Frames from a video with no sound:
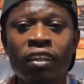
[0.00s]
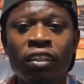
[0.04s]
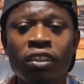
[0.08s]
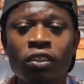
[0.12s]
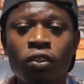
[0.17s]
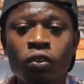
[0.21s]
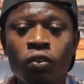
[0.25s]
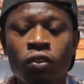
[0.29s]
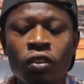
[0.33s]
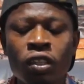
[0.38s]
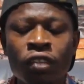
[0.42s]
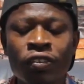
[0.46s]

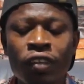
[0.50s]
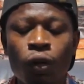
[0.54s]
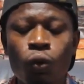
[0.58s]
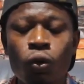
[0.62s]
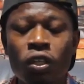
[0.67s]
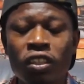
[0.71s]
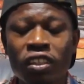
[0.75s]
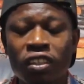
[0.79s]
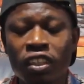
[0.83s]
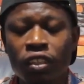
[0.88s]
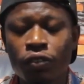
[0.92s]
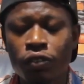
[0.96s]
So, if you're
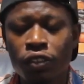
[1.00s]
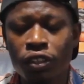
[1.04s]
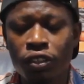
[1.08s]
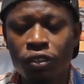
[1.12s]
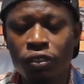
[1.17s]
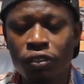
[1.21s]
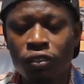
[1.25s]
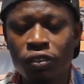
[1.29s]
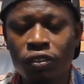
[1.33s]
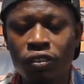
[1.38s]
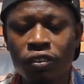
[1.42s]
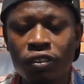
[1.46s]
watching this video,
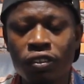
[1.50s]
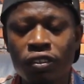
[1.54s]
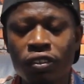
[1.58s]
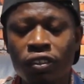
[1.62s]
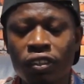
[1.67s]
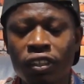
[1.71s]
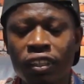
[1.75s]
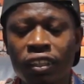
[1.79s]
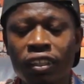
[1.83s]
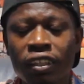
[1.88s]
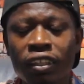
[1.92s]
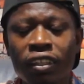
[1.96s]

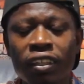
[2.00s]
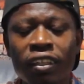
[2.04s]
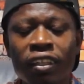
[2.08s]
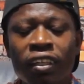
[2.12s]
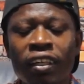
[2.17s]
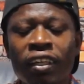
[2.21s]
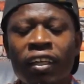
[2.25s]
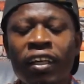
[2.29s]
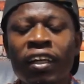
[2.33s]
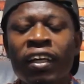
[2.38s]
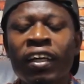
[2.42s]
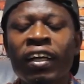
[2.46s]

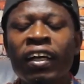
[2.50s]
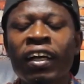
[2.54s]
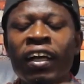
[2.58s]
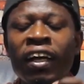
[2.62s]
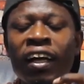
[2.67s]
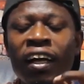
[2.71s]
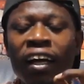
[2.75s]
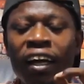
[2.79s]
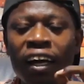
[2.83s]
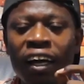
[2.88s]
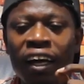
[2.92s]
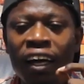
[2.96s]

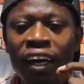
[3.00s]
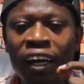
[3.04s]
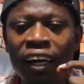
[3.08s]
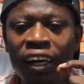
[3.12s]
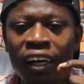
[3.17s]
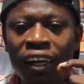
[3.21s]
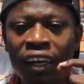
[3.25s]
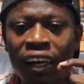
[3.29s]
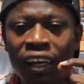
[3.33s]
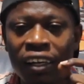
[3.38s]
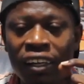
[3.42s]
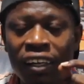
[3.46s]
okay,
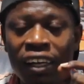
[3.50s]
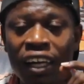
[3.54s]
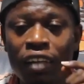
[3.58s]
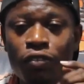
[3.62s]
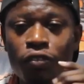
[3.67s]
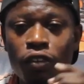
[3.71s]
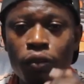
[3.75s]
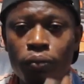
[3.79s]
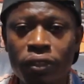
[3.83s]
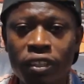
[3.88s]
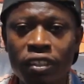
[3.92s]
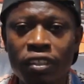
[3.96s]
kindly like
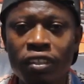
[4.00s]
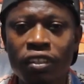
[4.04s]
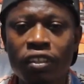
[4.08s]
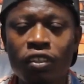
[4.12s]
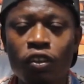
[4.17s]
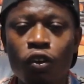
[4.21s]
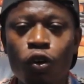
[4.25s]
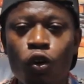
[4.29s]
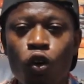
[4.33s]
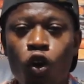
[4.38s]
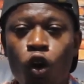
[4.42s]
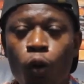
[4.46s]
for me,
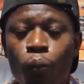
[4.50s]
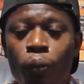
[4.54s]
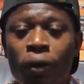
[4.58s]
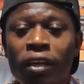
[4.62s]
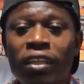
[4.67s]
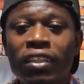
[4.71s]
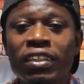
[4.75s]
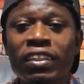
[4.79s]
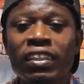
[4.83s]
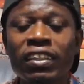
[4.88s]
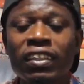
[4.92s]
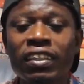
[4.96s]

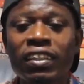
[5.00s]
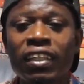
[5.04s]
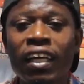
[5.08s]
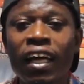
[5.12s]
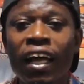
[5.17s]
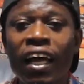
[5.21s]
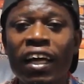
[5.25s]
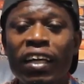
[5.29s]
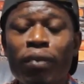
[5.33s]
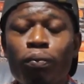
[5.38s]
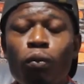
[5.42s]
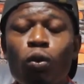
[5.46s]
comment,
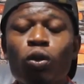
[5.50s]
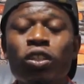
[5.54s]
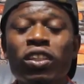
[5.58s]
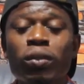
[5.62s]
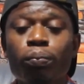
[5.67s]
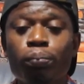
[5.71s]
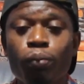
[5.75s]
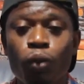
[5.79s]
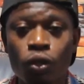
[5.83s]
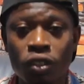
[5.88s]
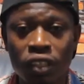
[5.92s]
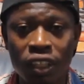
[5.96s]
and most
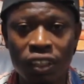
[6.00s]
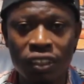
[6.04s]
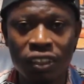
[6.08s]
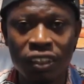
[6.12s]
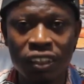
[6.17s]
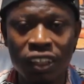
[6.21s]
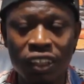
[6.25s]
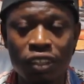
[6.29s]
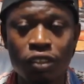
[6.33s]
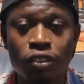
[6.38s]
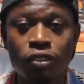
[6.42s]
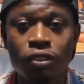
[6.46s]
important,
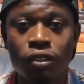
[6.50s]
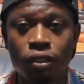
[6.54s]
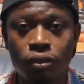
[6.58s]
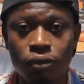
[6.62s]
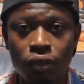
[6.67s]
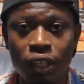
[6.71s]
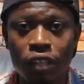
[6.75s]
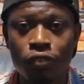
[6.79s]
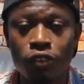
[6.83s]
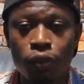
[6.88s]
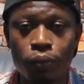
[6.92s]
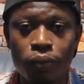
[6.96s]

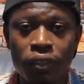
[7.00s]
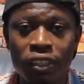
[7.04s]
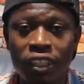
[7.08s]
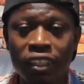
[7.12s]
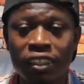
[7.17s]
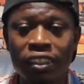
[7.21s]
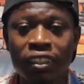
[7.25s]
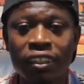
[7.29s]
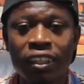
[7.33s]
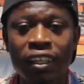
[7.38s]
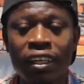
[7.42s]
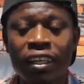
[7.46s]
subscribe for me.
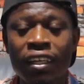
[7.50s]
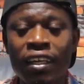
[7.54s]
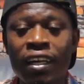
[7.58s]
Yes.